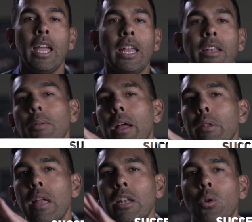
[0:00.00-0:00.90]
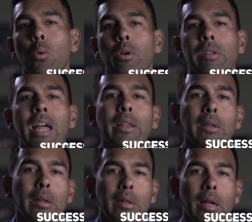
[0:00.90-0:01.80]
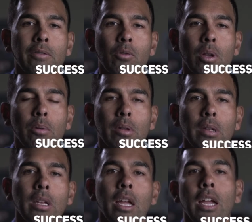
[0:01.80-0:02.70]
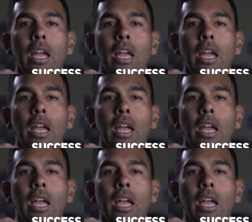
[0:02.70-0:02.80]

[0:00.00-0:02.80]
and ascend towards that success frequency